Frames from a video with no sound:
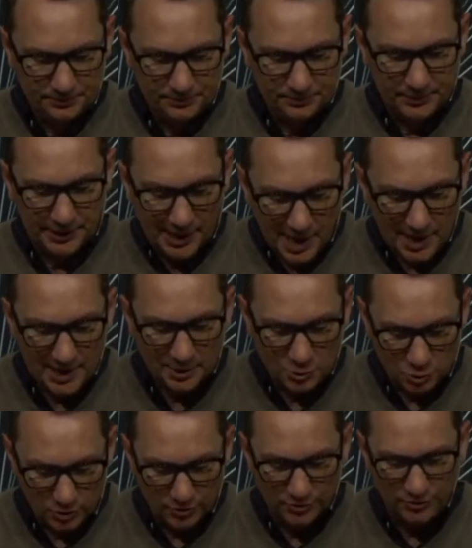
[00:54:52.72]
But God
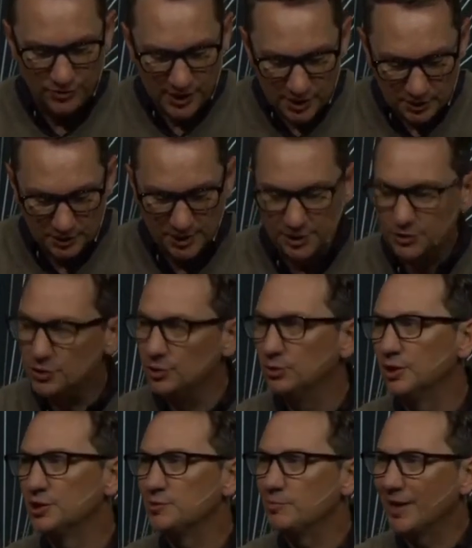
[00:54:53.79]
has revealed it to
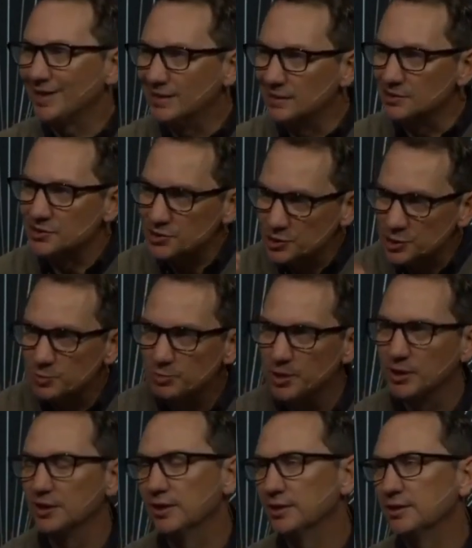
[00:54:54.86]
us by his
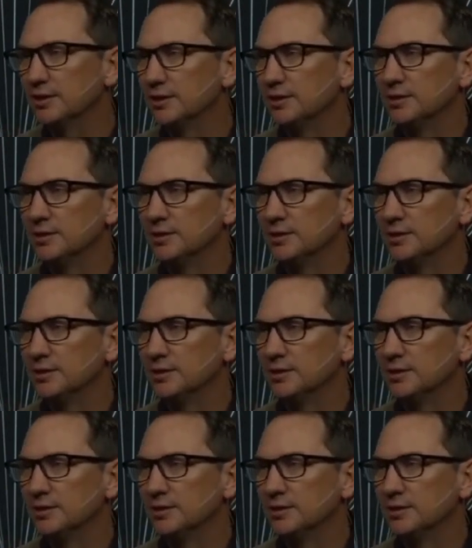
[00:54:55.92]
Spirit.